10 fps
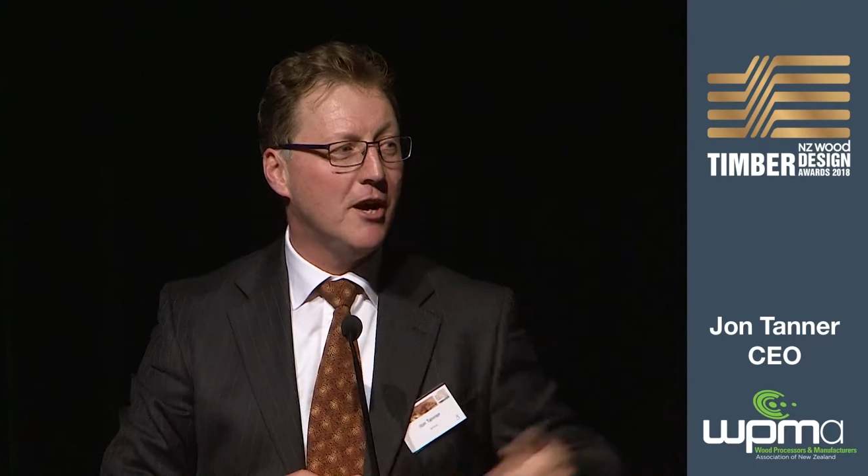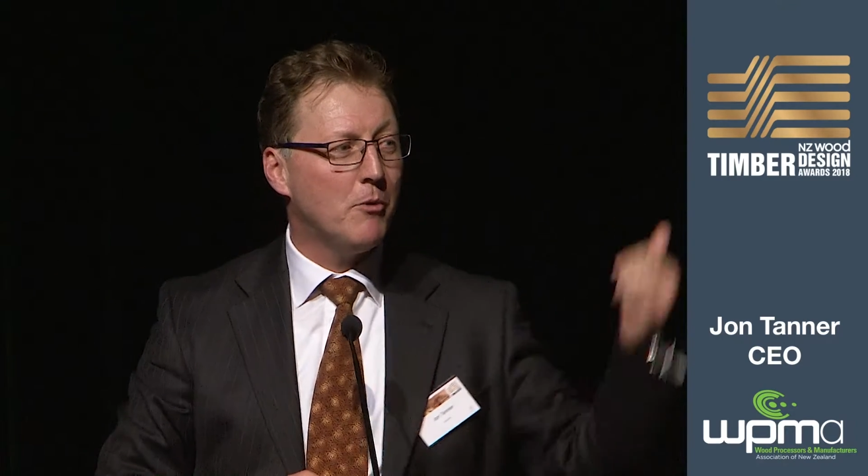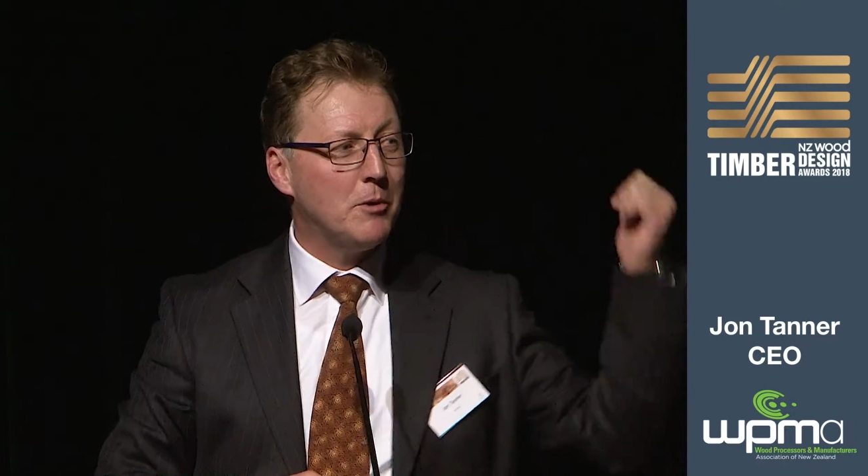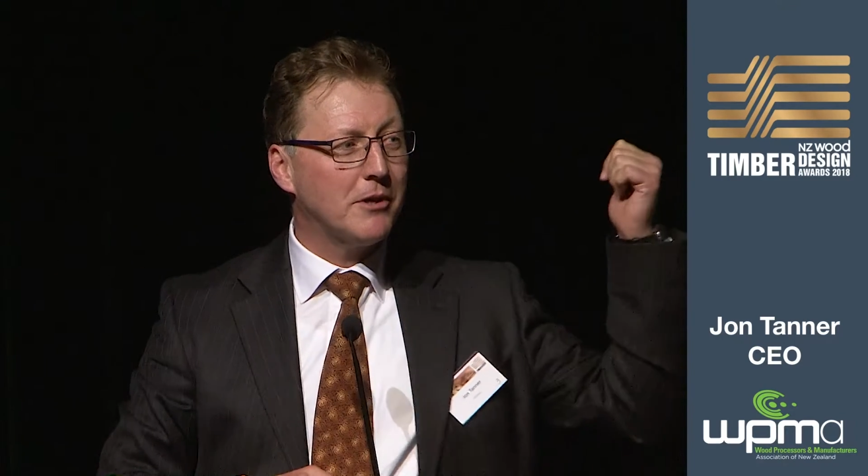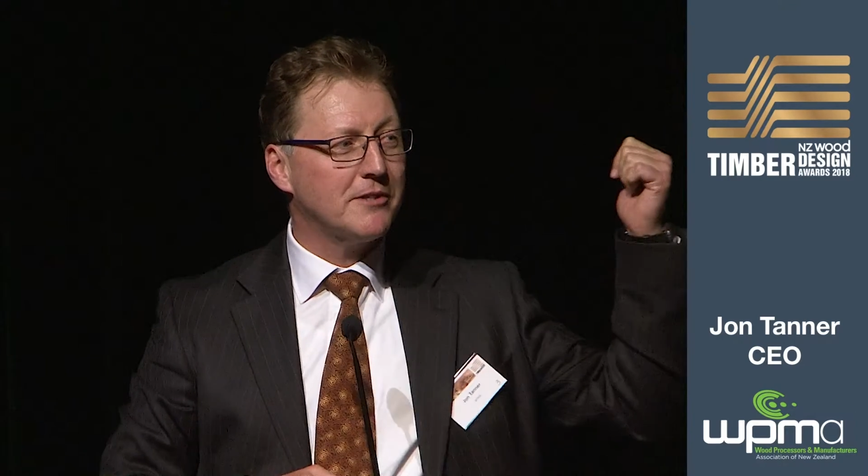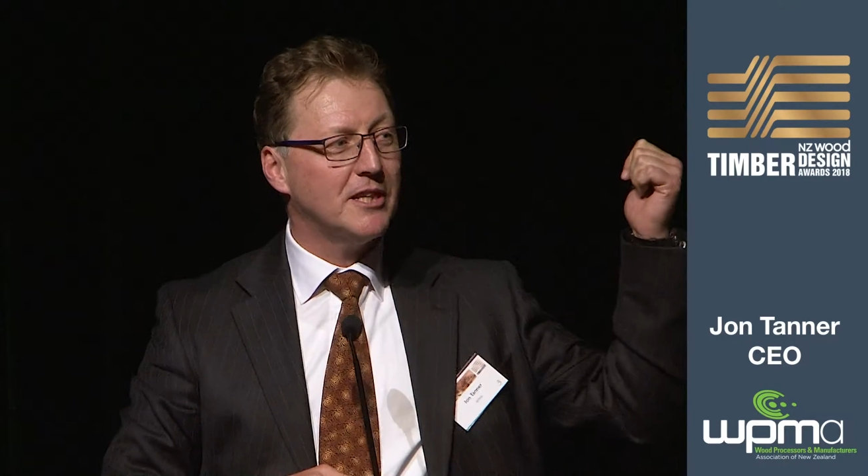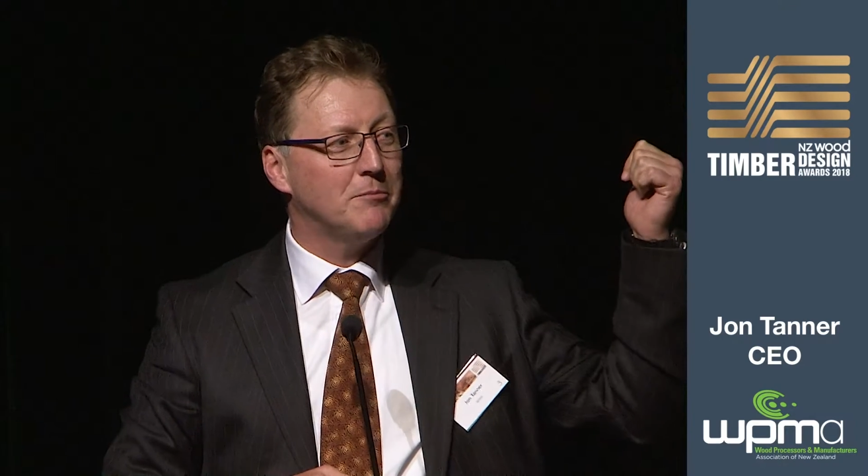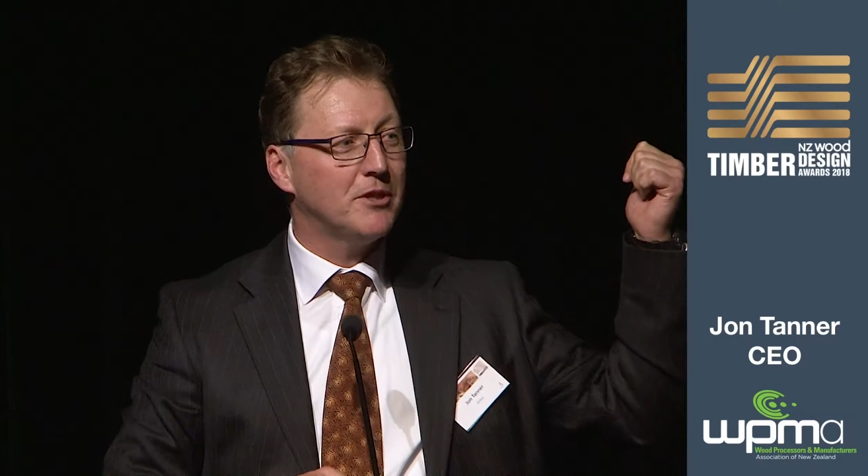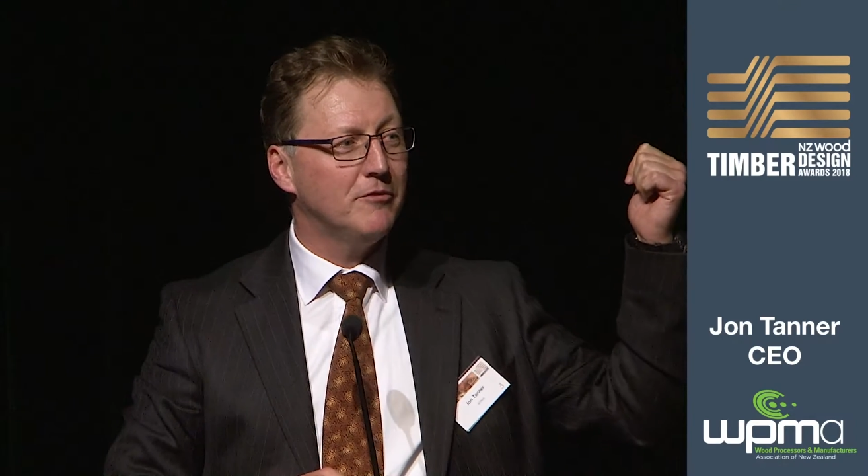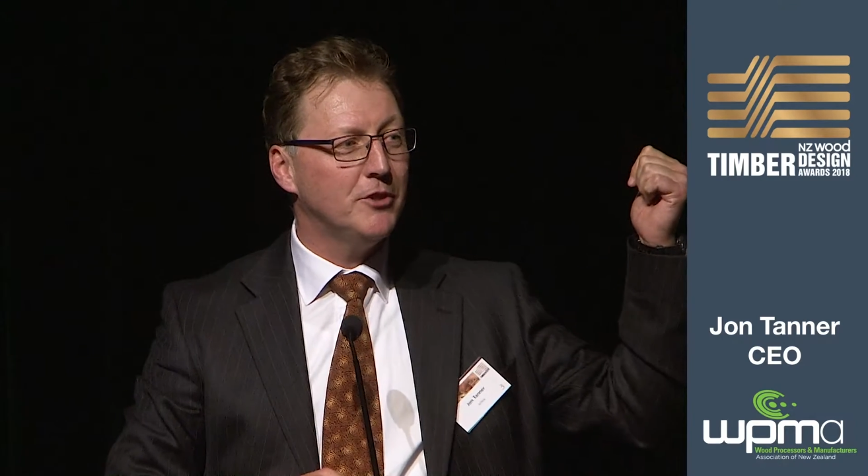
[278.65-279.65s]
We want to see
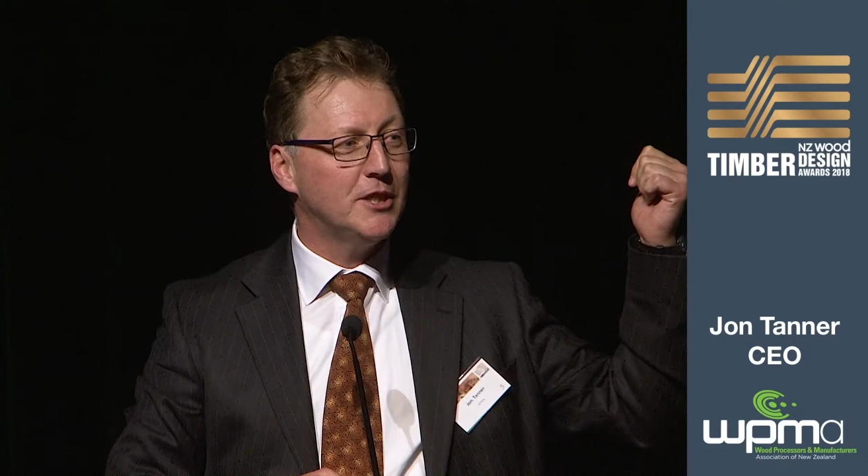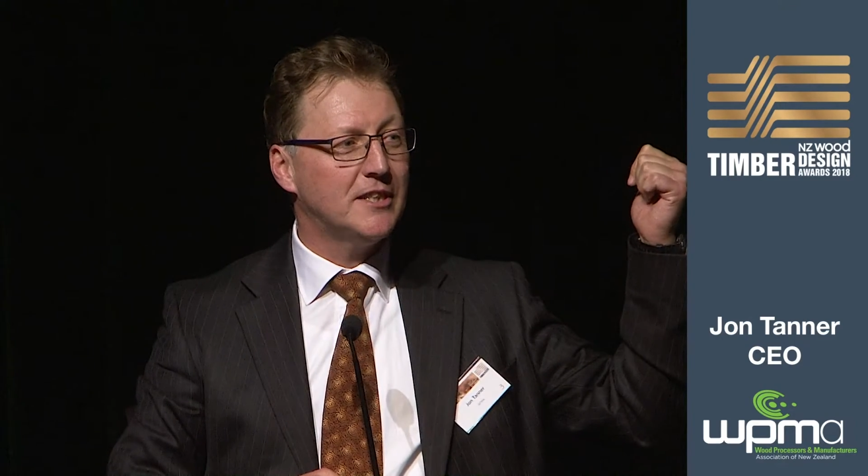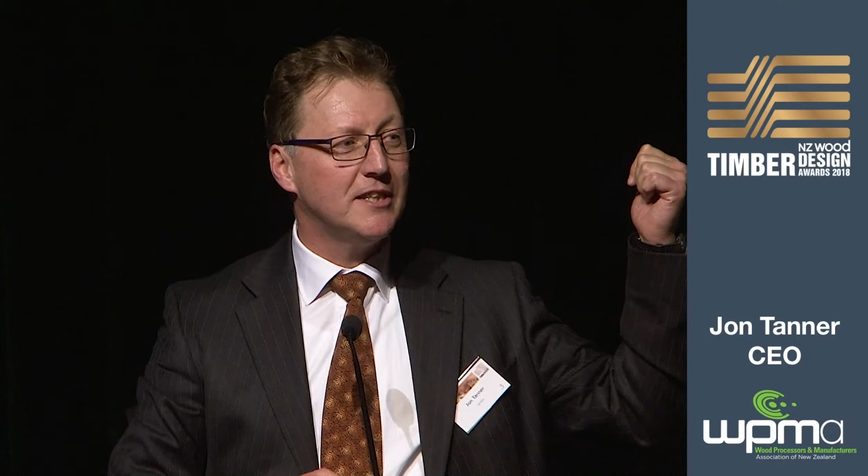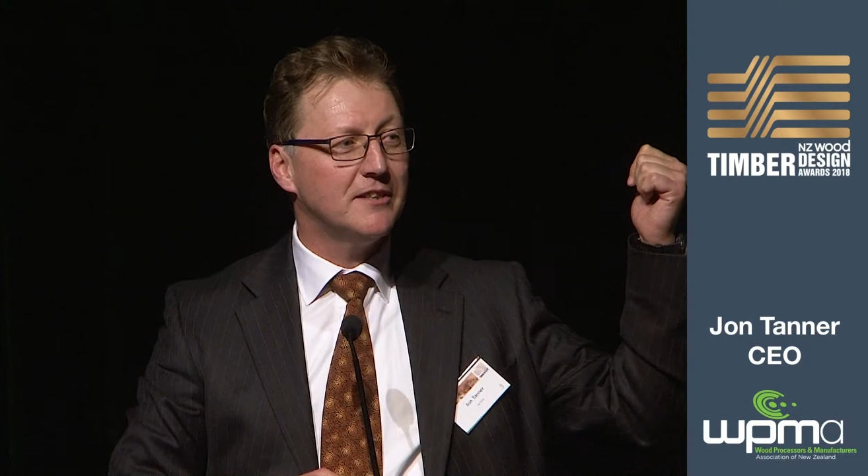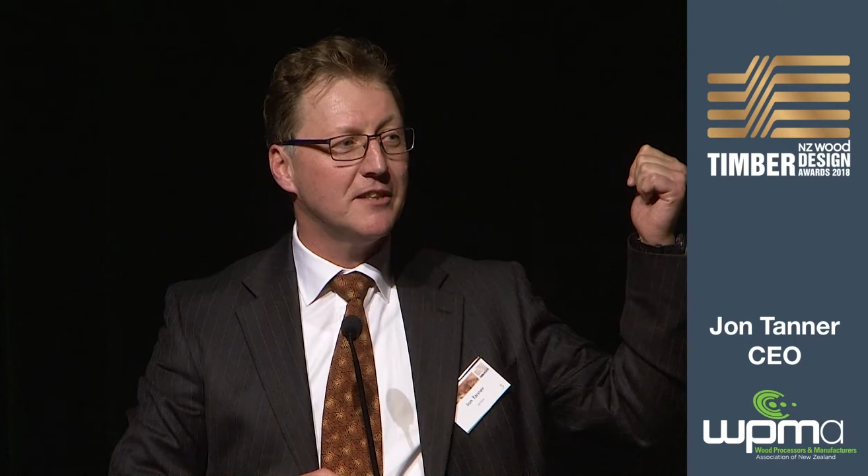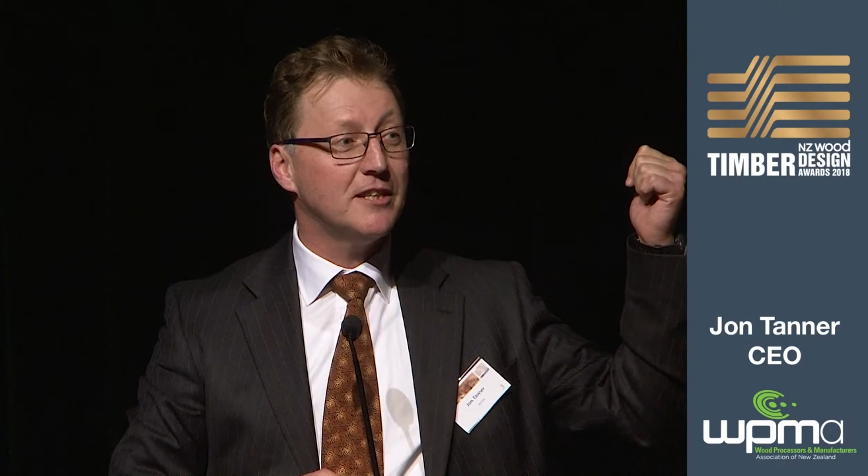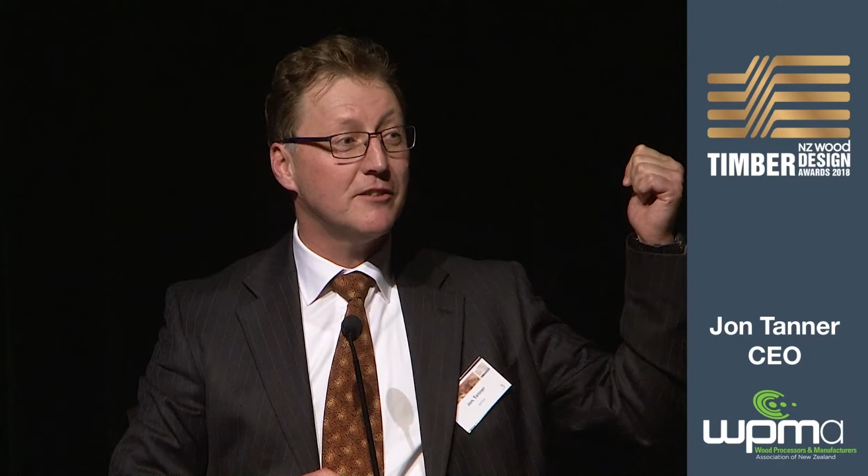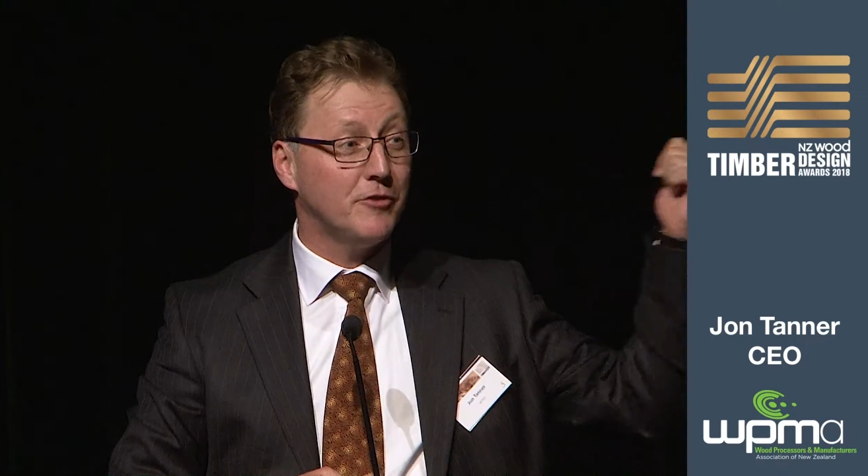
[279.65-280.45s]
them converted into this